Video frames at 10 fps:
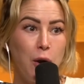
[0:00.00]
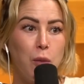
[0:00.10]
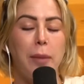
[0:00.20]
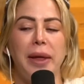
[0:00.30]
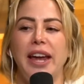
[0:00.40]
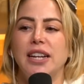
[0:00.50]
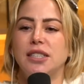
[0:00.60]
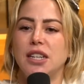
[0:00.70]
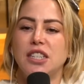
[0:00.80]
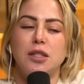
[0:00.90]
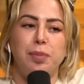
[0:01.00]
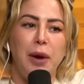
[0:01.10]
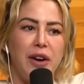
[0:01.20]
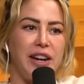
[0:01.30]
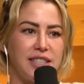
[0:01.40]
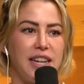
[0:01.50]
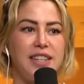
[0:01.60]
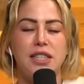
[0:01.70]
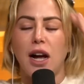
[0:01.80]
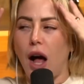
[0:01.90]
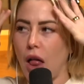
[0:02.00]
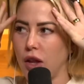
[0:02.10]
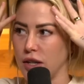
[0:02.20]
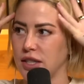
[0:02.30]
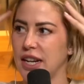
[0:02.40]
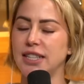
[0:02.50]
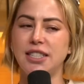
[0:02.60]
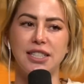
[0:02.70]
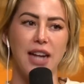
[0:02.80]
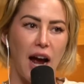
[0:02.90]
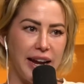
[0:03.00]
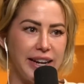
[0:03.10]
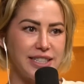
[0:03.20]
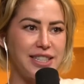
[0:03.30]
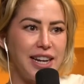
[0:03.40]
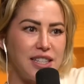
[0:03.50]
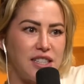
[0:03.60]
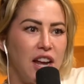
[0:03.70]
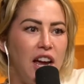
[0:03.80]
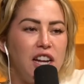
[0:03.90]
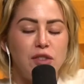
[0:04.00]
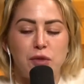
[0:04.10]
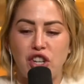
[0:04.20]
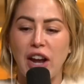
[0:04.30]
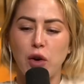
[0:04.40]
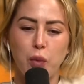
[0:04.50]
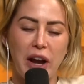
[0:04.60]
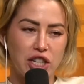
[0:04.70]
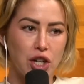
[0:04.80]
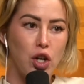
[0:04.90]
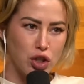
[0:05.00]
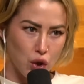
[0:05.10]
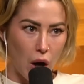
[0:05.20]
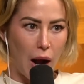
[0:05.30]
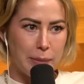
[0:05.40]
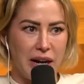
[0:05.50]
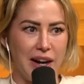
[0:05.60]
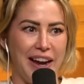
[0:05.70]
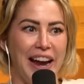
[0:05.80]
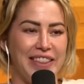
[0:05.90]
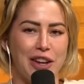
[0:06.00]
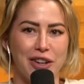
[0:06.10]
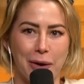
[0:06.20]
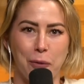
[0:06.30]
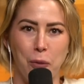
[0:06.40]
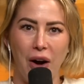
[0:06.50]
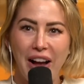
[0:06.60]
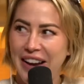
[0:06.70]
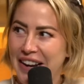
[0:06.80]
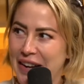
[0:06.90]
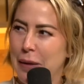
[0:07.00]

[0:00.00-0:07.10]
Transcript: where I'm like, it's an experience, it's colors, it's science, it's generational trauma. And they're like, what?